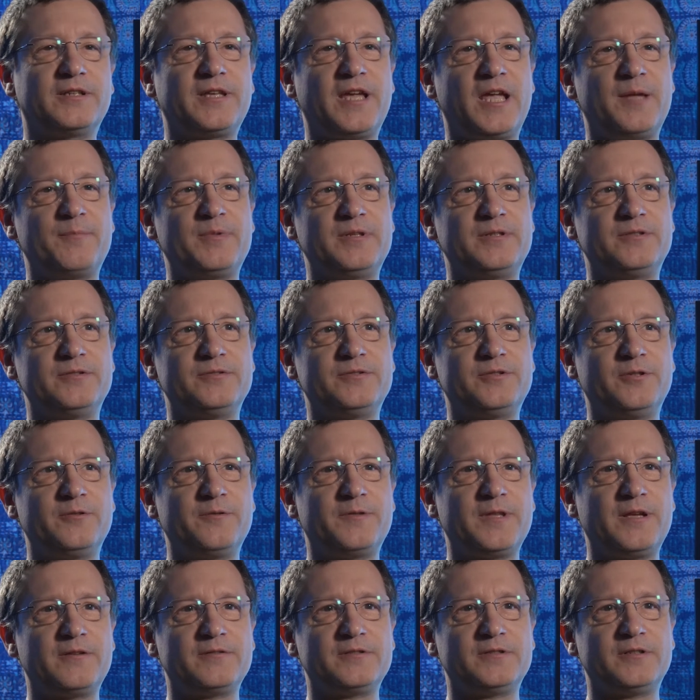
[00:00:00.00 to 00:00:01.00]
came in
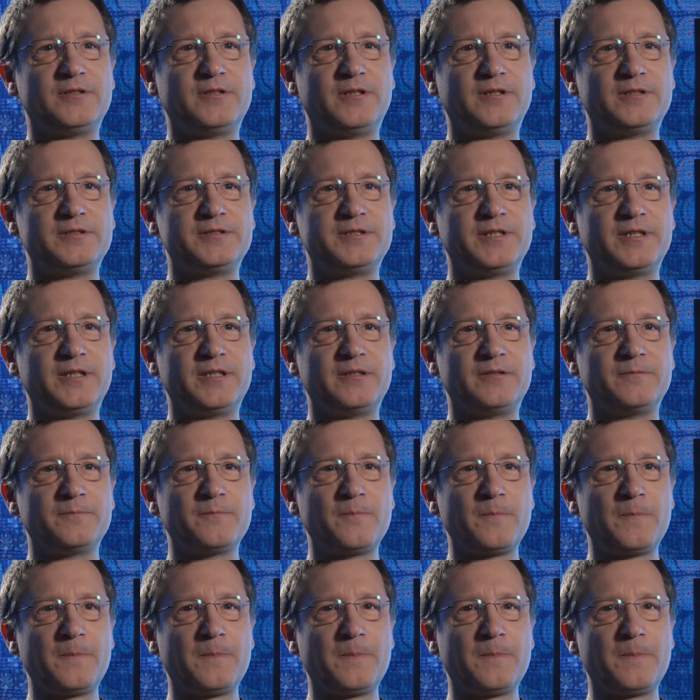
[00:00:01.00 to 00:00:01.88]
2019,